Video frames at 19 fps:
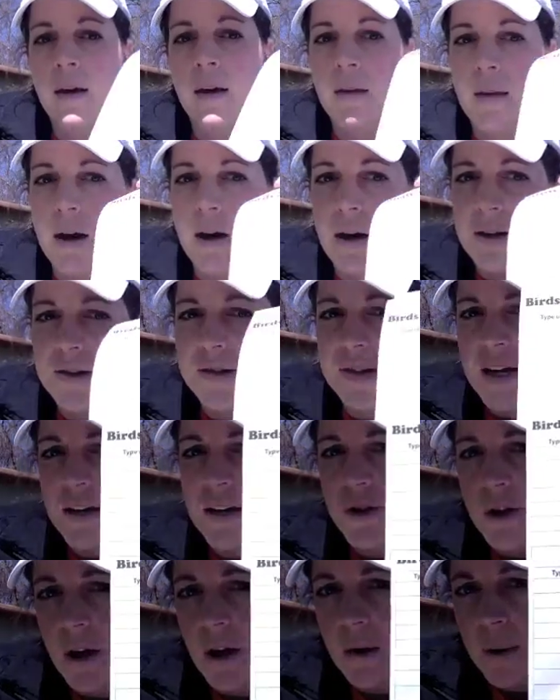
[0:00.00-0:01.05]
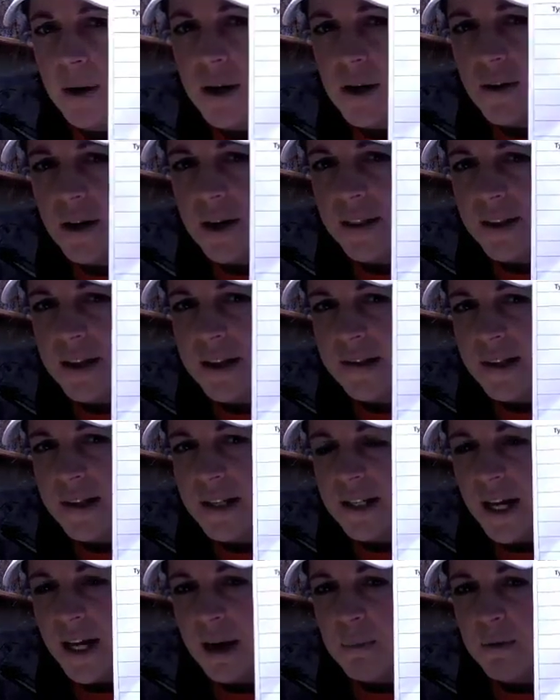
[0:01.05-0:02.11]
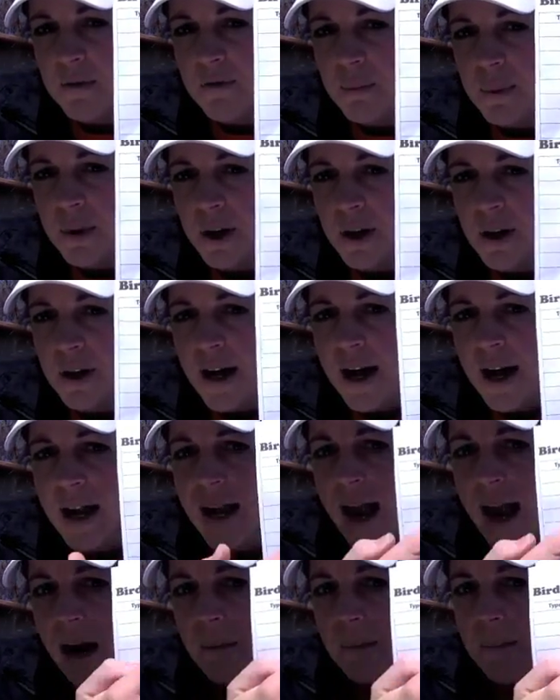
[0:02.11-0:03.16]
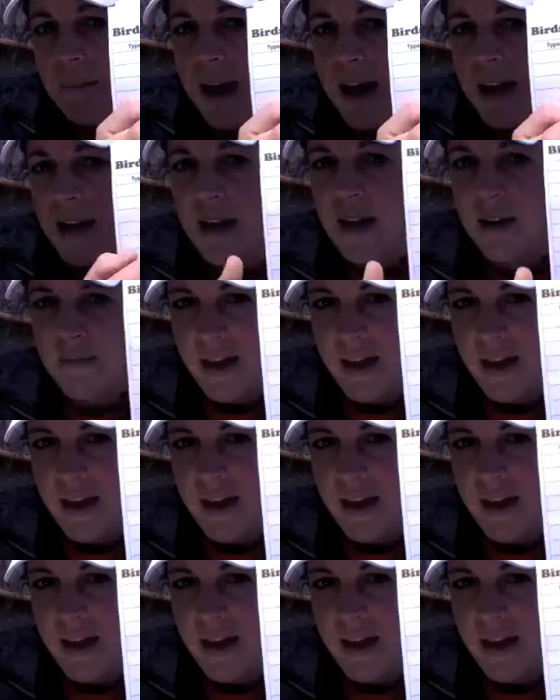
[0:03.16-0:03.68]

There is a chart where you can list the type of bird and how many of